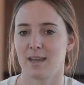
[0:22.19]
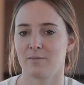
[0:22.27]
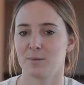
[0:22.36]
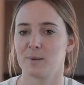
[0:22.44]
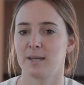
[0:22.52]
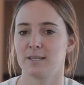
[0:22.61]

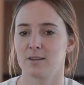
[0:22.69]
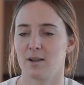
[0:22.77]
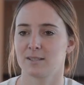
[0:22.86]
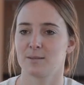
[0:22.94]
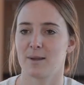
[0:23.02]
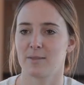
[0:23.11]
Everybody
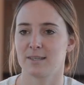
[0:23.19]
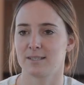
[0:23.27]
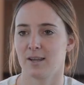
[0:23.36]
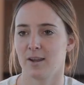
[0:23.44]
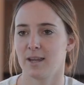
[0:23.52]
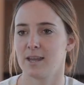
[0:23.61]
talks about
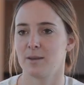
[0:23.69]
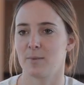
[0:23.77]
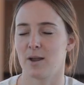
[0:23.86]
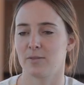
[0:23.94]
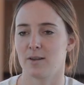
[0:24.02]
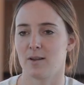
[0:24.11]
this area and
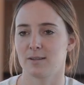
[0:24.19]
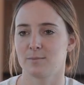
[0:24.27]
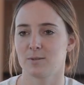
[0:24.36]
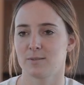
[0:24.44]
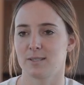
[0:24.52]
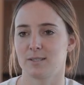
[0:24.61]
about the
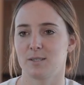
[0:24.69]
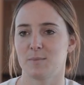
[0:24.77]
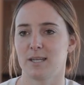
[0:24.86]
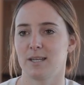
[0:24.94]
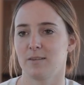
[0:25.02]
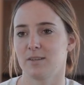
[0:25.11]
hospital system
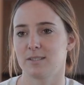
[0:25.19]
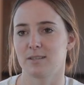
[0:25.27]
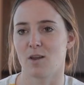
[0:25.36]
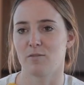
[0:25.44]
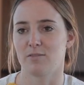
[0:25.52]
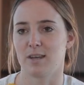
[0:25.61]
in and of
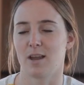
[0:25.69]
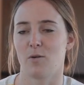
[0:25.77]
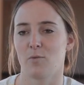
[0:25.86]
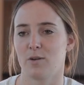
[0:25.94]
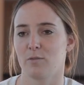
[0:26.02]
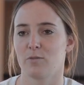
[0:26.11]
itself and how
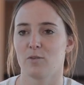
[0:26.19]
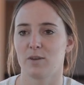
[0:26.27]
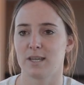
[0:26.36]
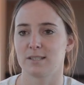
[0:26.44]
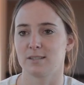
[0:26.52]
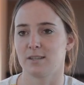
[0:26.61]
wonderful
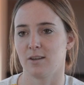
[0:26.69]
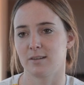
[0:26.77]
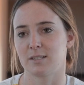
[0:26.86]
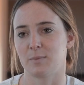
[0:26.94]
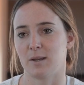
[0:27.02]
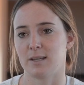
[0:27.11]
it is and their
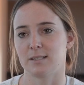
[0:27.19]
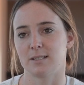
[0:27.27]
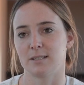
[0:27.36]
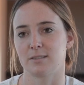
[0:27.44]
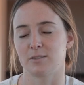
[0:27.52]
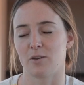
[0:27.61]
experiences.